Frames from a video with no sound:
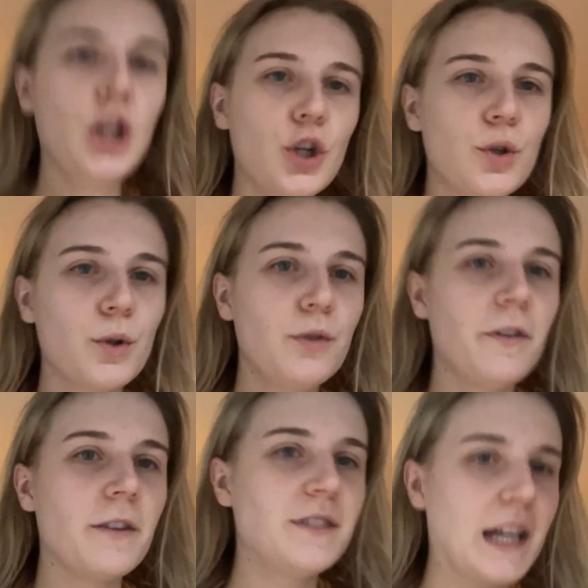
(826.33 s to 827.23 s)
groove
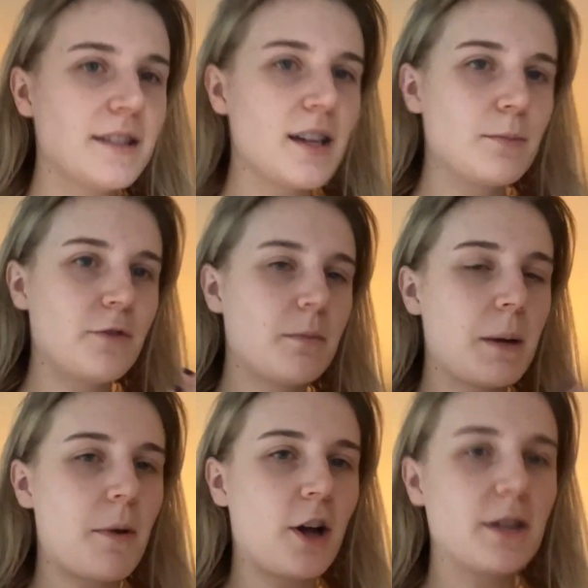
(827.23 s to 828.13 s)
of dancing and moving my
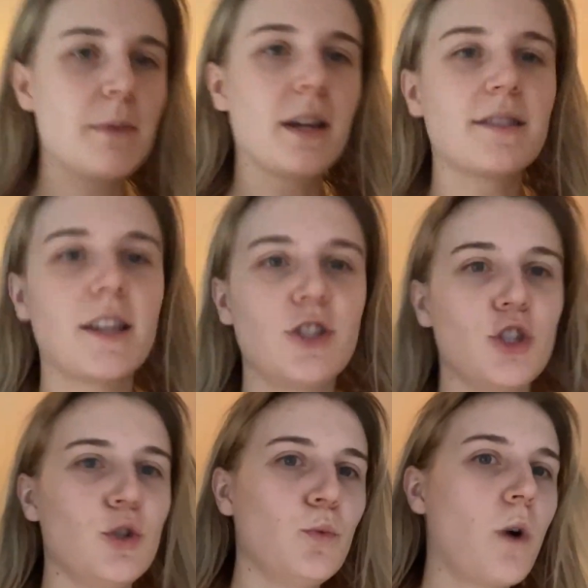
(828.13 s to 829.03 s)
body, because I
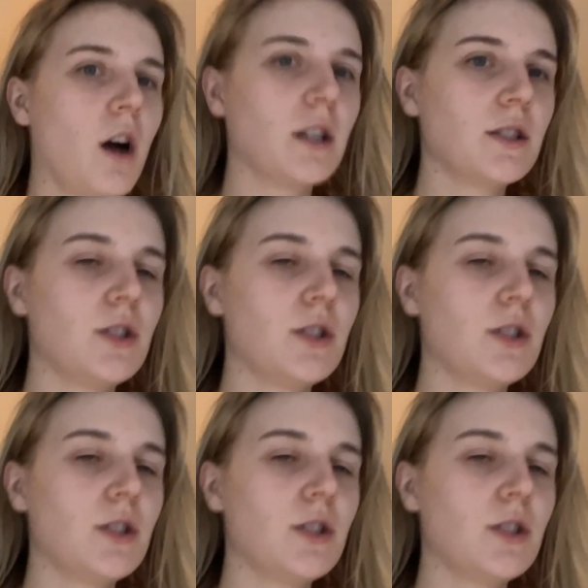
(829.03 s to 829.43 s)
do want to